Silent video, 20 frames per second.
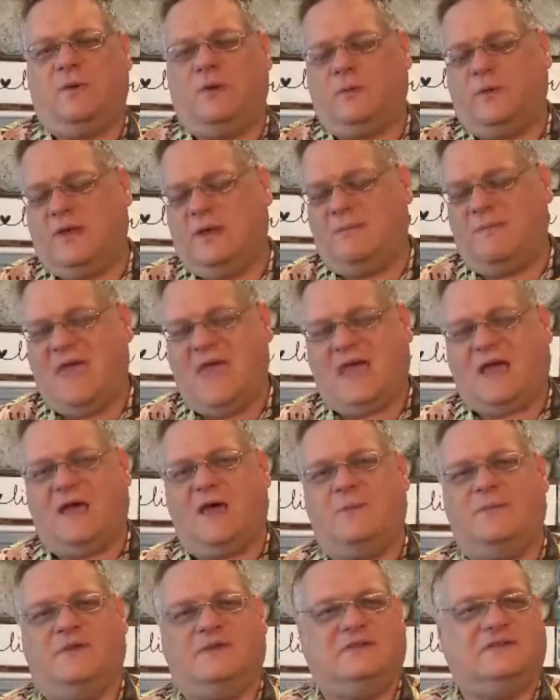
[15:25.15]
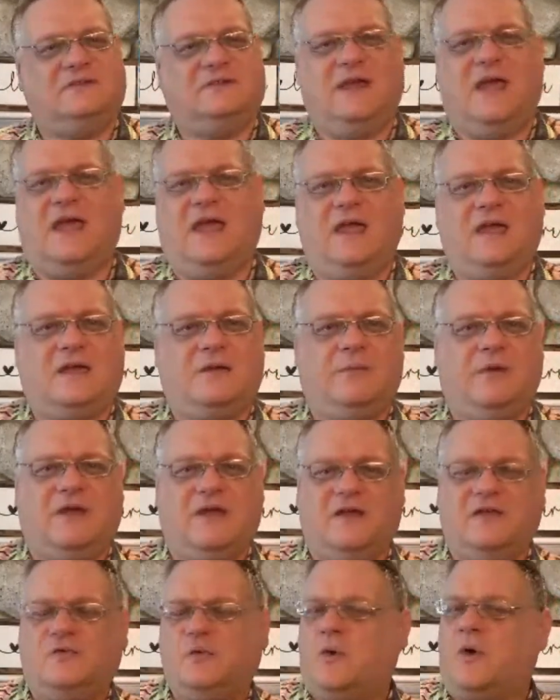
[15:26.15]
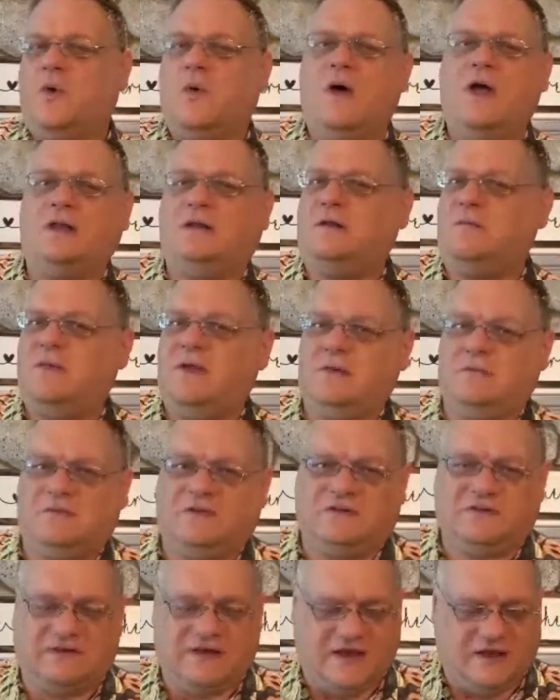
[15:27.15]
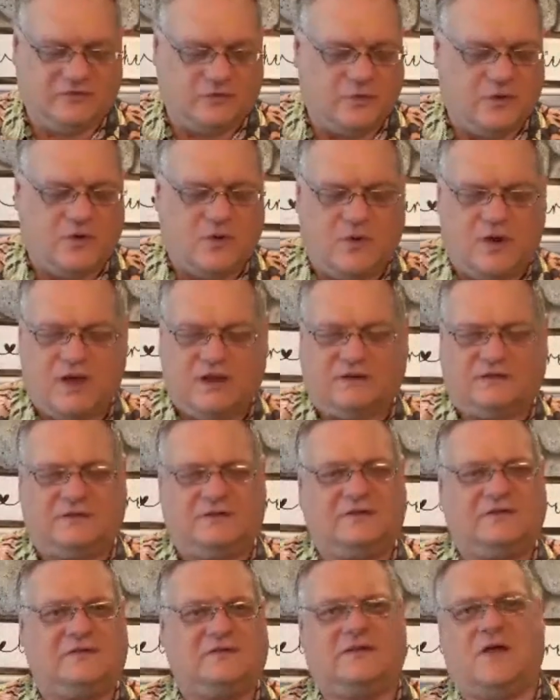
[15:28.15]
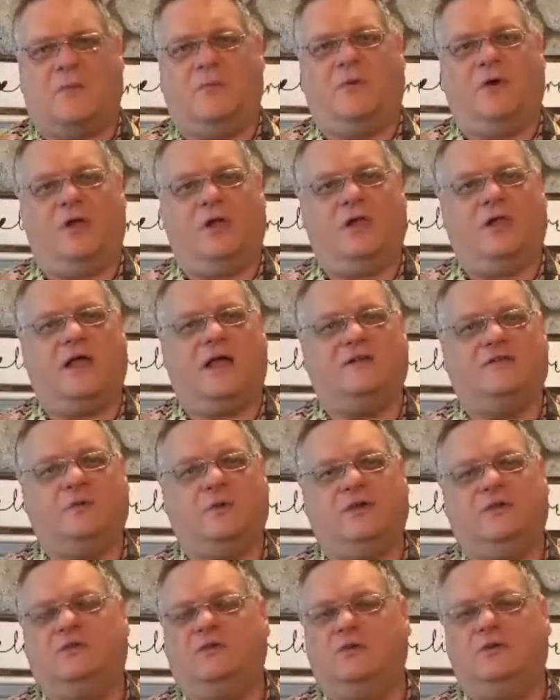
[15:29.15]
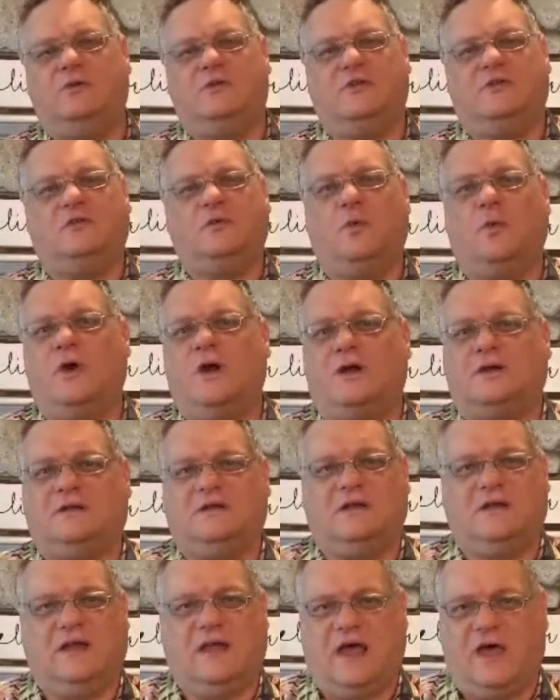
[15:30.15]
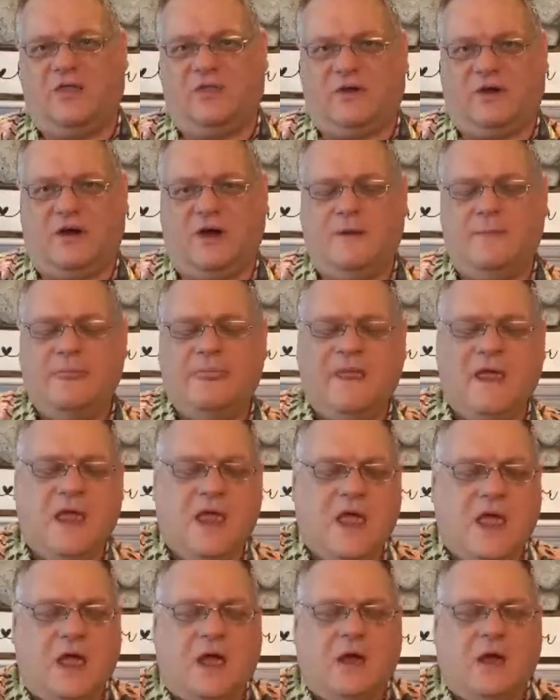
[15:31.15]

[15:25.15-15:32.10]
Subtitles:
when we make a mistake, because we're going to make mistakes, we're going to stumble as we do this work together,